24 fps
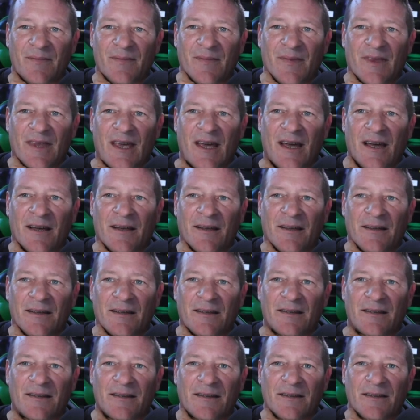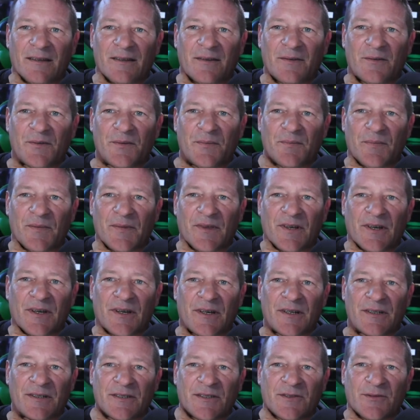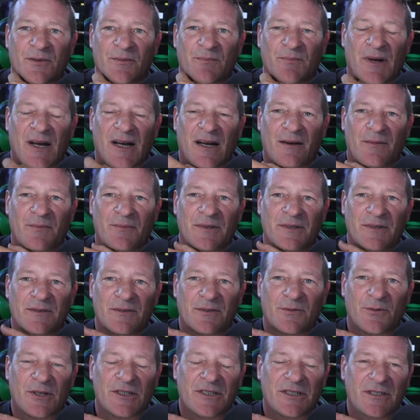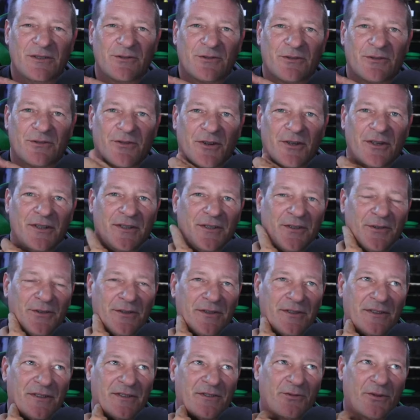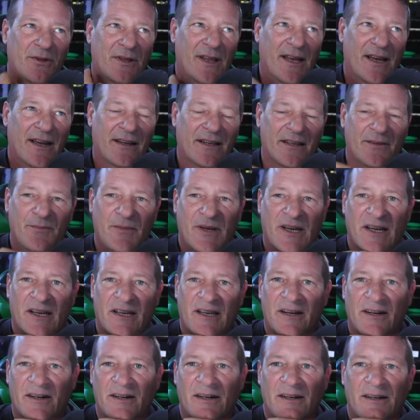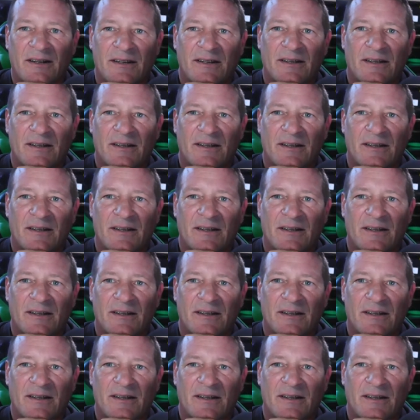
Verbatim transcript: yeah, the Bob, what she's referring to is a Sri Lankan back here.